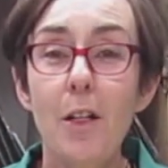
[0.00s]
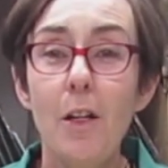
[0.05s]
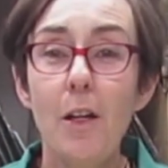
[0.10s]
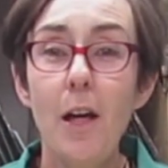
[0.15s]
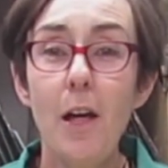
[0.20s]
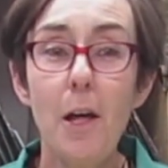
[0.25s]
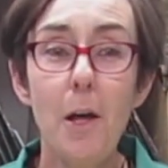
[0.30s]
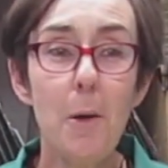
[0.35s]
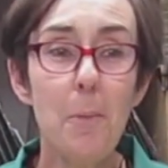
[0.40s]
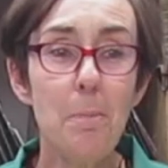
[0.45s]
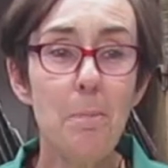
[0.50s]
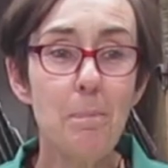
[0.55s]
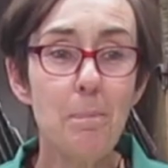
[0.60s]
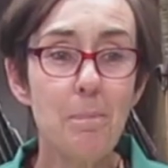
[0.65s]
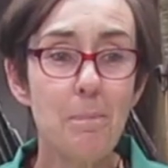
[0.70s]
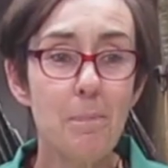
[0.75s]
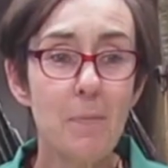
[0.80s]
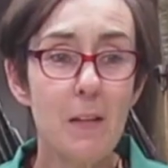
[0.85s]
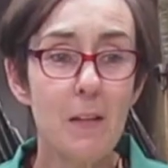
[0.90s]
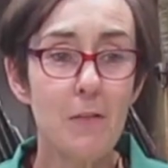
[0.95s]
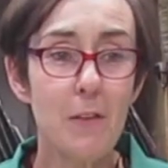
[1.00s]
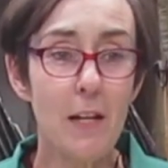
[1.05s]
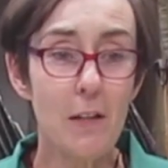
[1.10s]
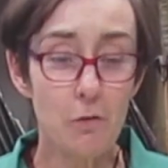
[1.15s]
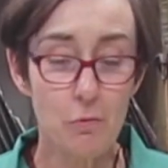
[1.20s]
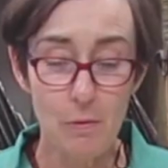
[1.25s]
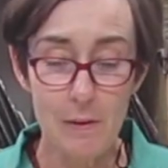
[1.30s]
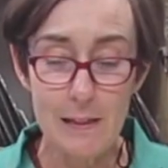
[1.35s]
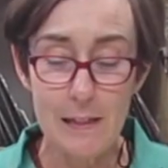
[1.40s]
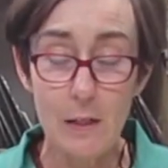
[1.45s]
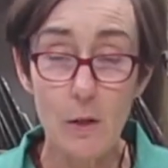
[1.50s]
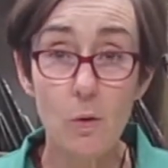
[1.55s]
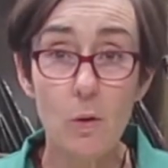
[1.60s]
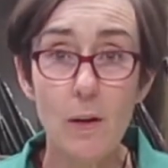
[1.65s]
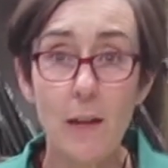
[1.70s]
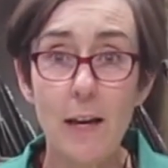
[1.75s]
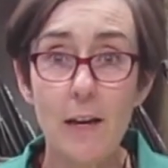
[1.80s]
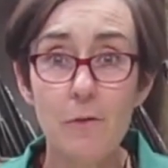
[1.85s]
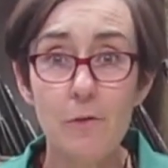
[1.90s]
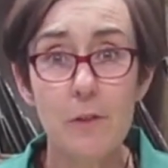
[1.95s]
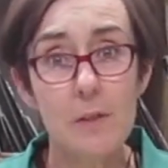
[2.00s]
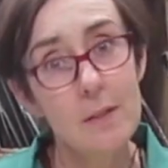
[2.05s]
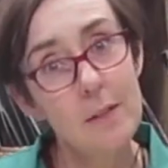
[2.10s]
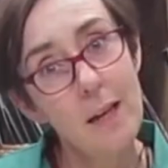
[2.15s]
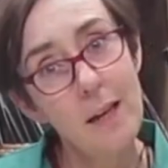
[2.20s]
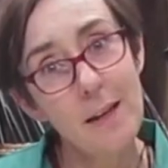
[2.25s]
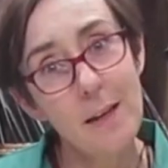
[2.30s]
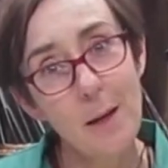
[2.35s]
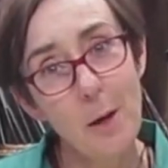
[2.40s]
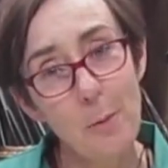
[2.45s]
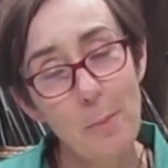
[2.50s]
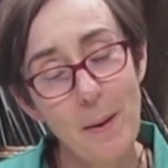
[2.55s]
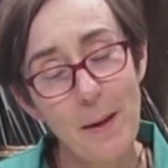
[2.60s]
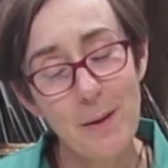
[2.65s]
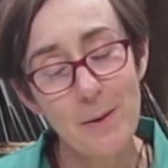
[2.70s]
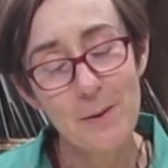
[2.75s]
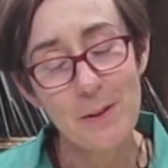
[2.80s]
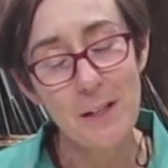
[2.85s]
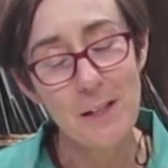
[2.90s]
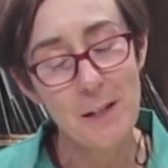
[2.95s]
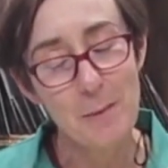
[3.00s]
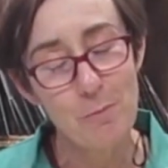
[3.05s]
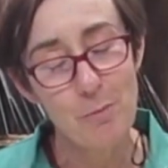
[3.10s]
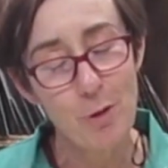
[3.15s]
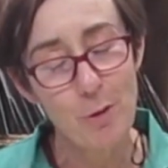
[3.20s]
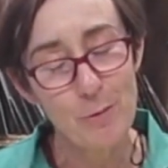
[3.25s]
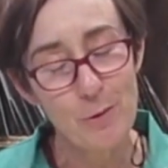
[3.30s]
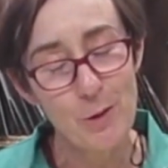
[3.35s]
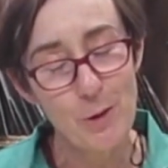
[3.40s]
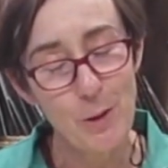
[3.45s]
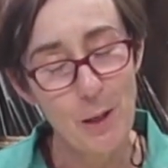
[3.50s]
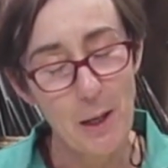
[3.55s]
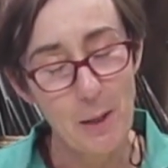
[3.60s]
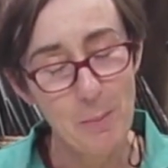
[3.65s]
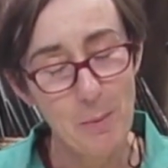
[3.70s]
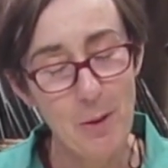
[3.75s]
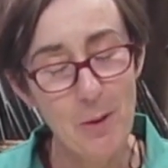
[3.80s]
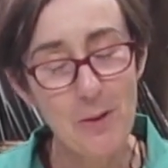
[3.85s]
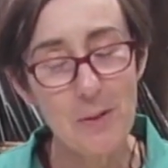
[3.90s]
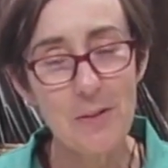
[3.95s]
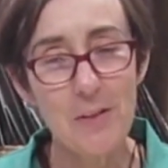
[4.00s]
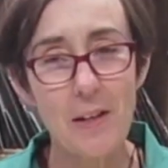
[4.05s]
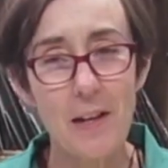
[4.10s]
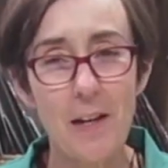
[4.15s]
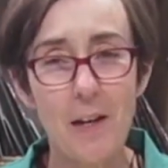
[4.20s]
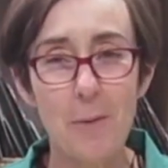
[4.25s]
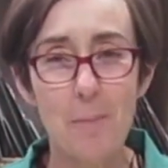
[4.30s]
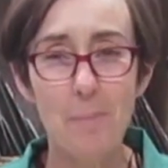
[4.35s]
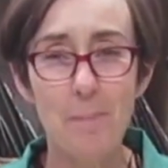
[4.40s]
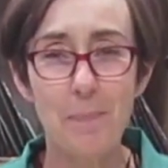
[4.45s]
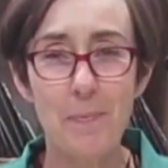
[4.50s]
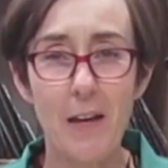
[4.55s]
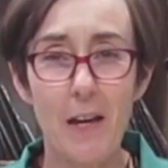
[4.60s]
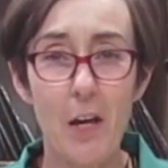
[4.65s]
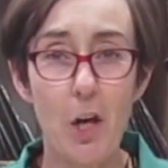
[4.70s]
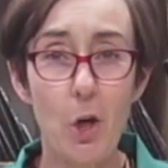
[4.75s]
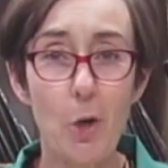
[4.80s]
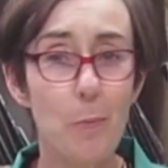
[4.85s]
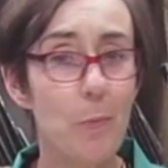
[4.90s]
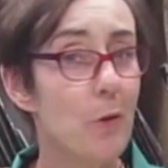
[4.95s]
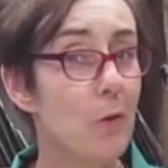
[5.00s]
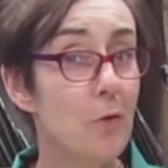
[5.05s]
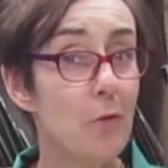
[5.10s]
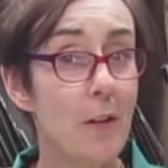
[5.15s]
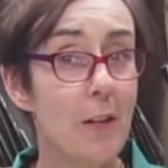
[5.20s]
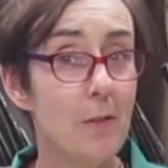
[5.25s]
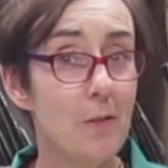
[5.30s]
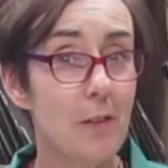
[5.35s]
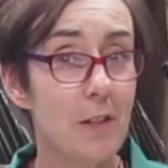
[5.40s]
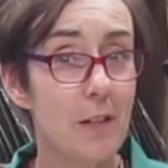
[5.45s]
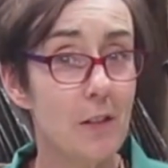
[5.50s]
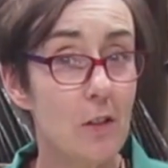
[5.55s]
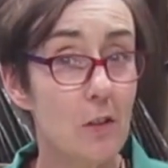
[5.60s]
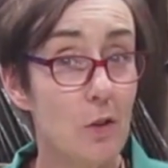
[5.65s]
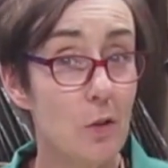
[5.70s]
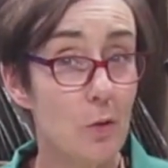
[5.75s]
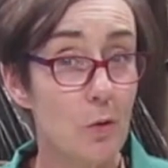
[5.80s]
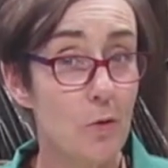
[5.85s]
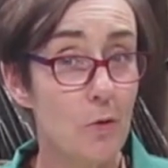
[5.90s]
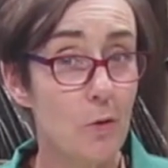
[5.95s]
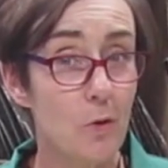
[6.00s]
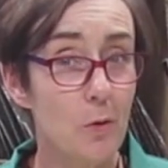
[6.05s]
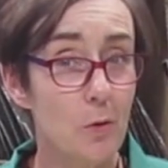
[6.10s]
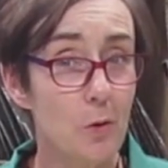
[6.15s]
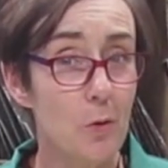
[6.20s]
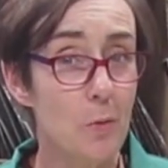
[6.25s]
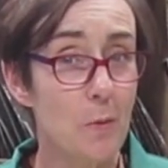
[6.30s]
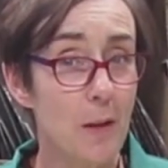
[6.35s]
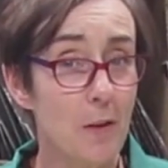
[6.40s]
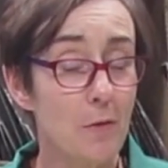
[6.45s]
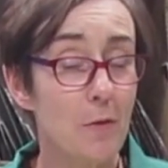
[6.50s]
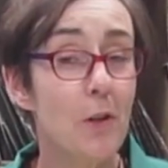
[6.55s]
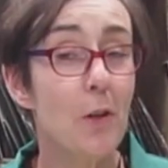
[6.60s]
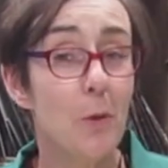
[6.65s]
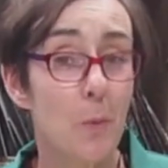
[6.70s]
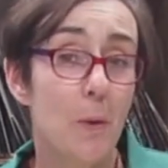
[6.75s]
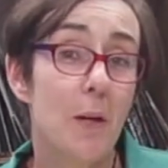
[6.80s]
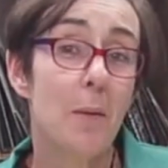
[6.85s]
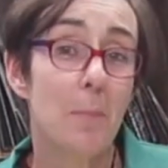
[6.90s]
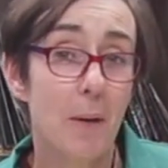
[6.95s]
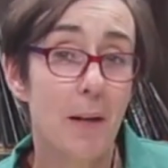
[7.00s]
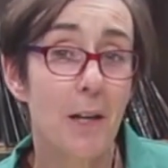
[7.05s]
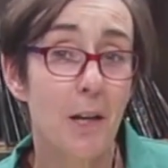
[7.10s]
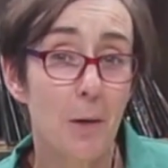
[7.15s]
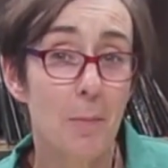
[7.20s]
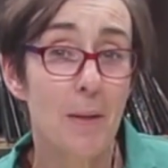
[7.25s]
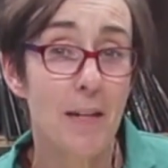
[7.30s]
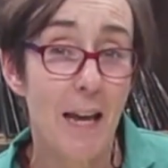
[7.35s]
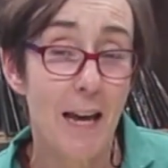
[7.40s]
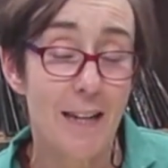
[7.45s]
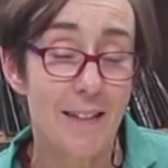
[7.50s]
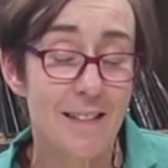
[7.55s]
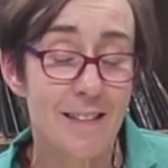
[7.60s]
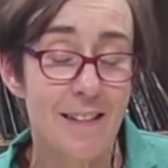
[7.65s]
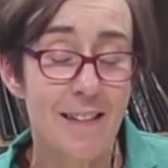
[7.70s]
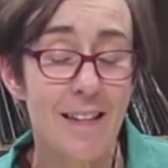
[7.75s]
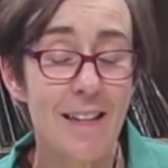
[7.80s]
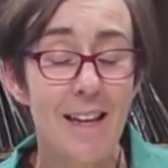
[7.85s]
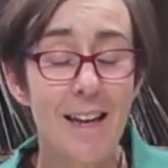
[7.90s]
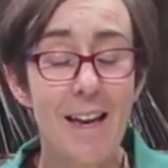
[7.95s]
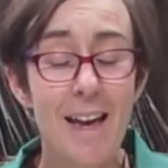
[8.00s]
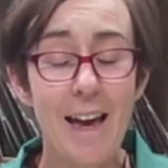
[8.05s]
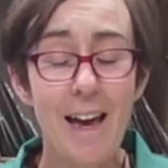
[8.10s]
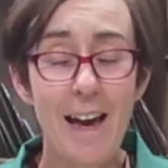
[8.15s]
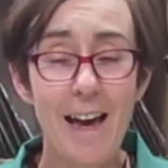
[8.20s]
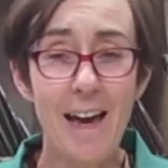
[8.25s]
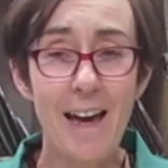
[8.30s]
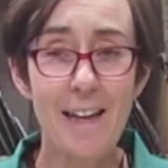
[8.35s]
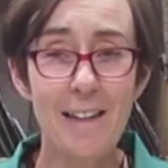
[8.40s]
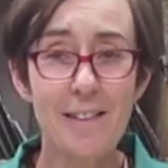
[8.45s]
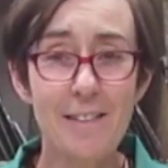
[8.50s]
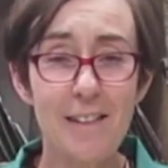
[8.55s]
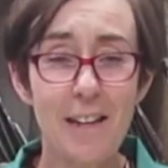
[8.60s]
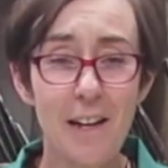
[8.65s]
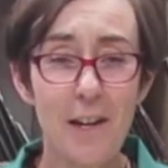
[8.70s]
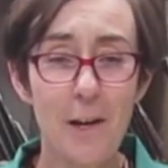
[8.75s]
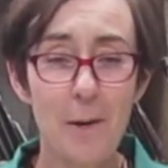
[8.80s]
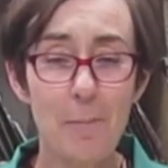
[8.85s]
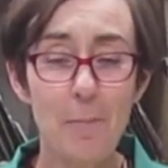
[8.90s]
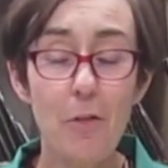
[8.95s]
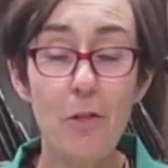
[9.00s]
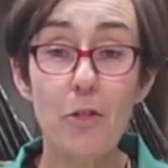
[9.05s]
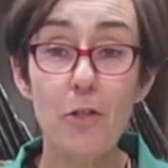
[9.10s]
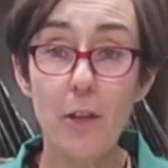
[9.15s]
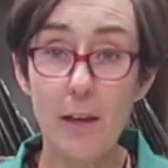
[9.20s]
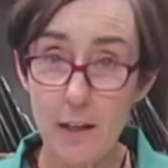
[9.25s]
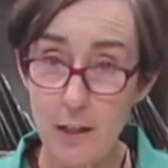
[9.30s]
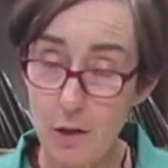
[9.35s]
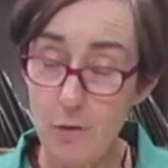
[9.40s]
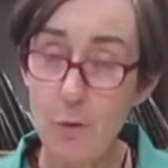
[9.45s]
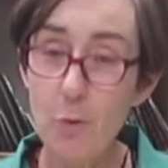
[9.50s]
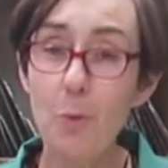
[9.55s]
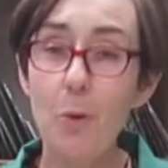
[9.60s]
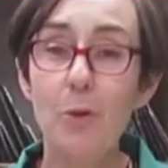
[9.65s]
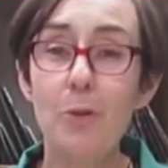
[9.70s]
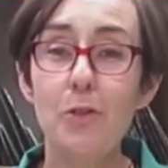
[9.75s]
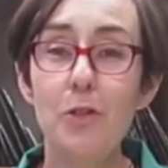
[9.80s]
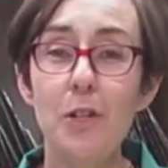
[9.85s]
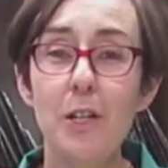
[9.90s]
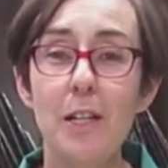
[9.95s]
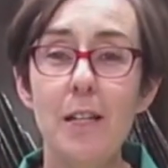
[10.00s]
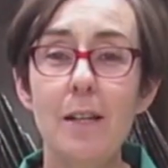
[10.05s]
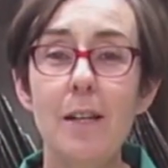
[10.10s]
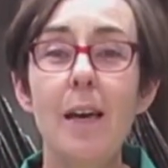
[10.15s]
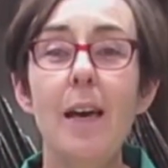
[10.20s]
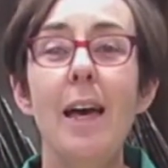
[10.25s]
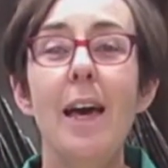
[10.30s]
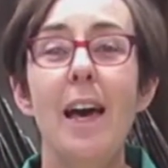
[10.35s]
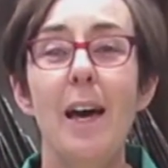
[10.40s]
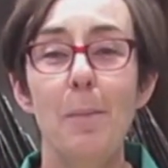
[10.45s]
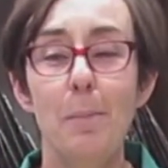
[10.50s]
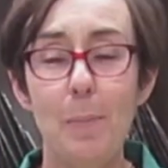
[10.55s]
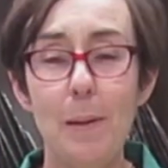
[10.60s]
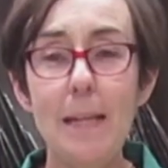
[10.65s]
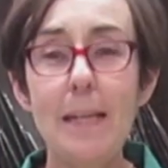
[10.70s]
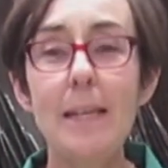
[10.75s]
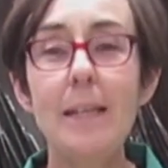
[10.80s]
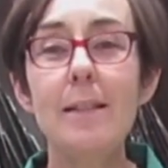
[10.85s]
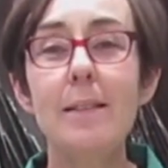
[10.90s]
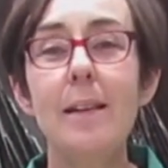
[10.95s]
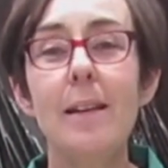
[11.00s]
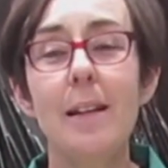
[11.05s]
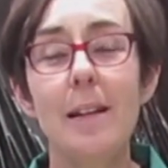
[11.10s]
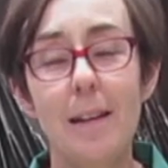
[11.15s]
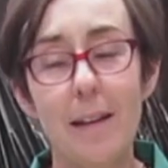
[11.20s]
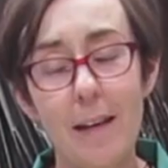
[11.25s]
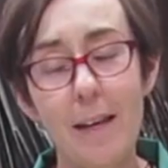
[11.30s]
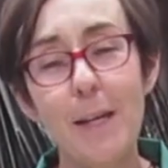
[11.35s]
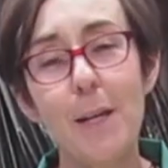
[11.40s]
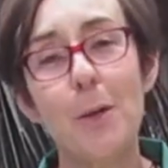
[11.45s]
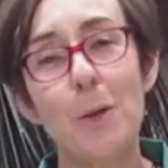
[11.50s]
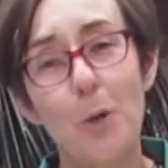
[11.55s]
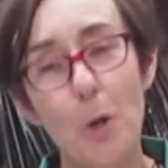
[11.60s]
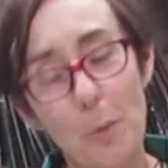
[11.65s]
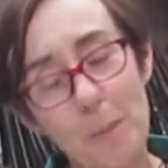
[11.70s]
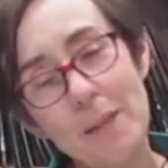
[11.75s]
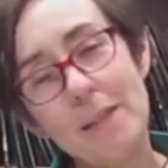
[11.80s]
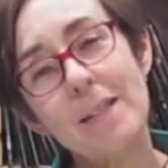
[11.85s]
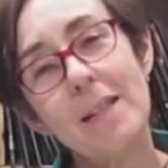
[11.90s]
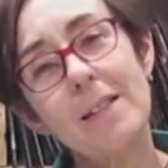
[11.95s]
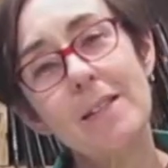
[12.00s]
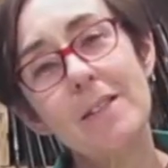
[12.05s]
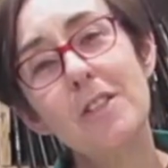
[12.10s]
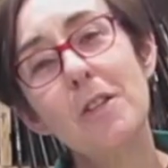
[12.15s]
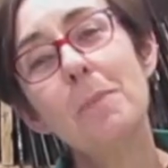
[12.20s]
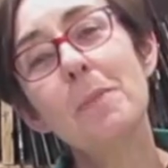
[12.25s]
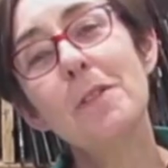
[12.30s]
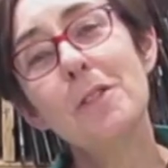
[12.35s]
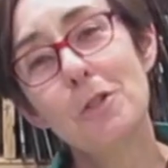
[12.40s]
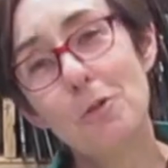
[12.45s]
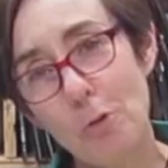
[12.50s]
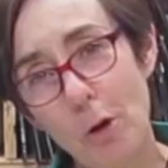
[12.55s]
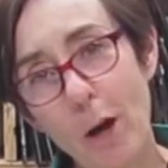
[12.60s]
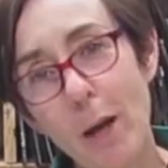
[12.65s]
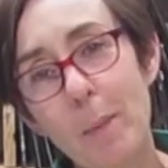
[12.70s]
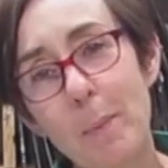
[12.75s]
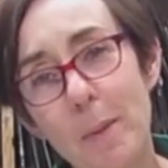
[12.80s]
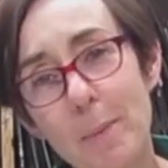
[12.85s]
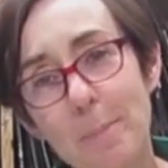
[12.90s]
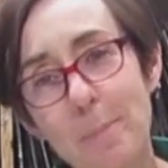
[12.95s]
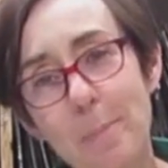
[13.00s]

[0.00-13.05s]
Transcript: that's really all I have to say about an impromptu light box. I hope you found it useful. You never know when it might come in handy. And thank you for watching, and please like, comment and subscribe.